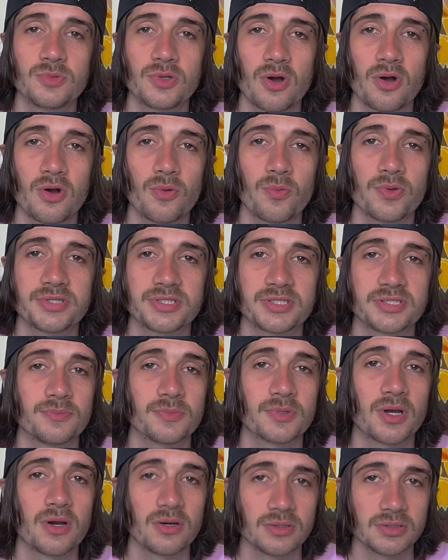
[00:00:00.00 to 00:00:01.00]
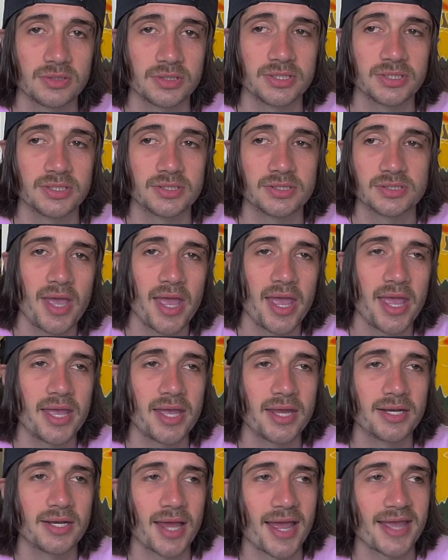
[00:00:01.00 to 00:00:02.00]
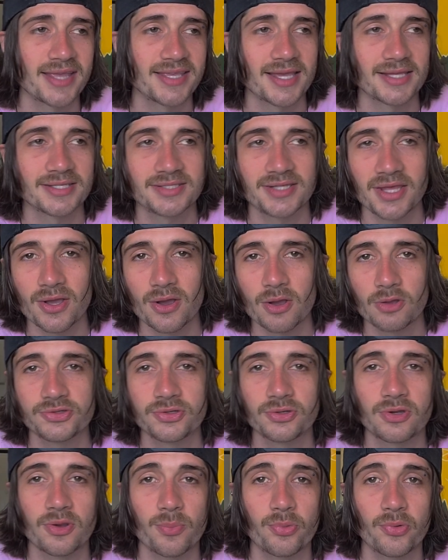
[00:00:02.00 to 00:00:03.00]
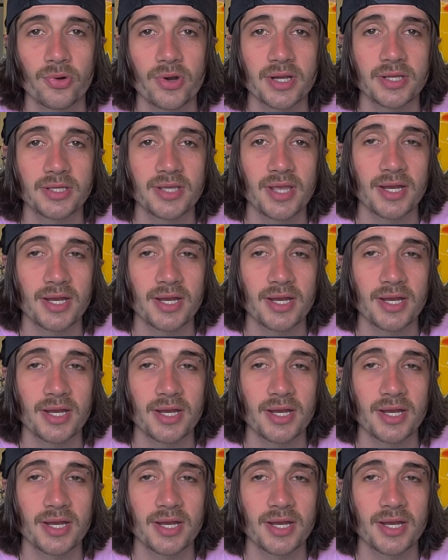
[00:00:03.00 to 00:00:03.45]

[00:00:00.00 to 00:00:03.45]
call with some colleagues, and I guess they all took a break,